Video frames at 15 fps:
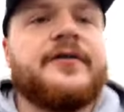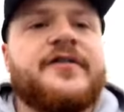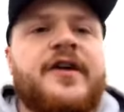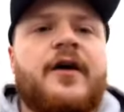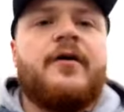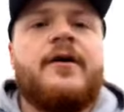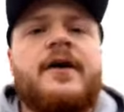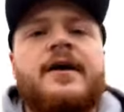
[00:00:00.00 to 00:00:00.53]

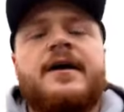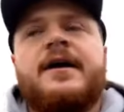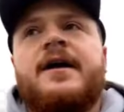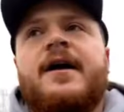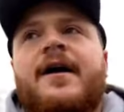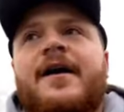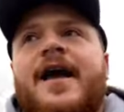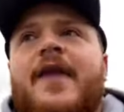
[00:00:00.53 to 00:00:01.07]
So
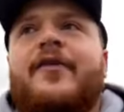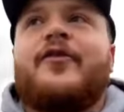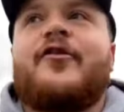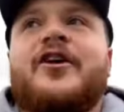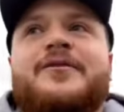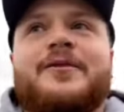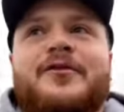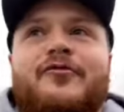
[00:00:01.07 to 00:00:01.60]
yeah, the
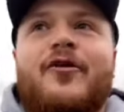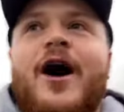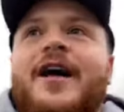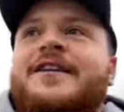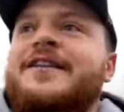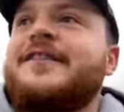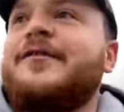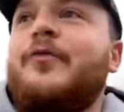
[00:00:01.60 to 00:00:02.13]
Christmas
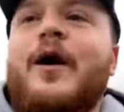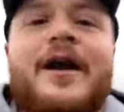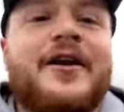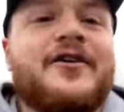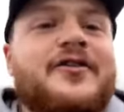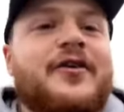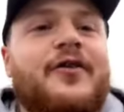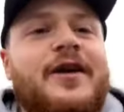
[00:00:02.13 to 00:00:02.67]
rush has well and
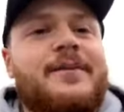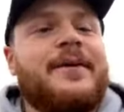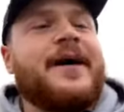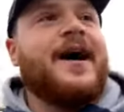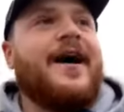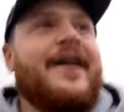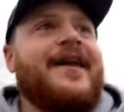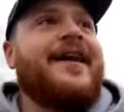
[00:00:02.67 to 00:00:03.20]
truly
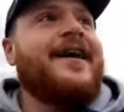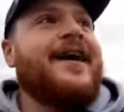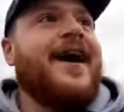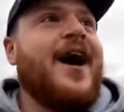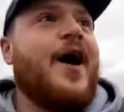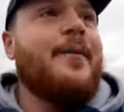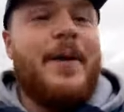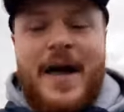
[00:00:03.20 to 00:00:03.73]
begun
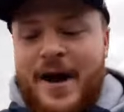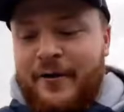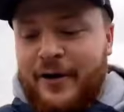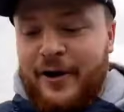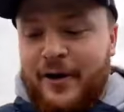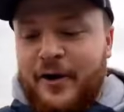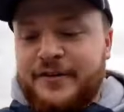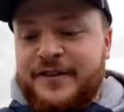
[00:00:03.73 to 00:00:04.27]
here at
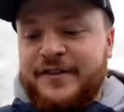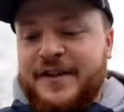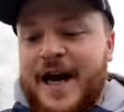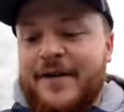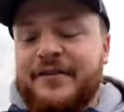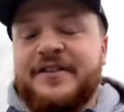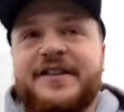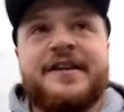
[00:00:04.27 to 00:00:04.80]
Gloucester
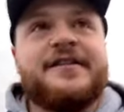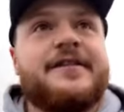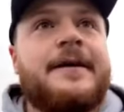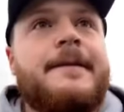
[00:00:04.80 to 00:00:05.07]
Services.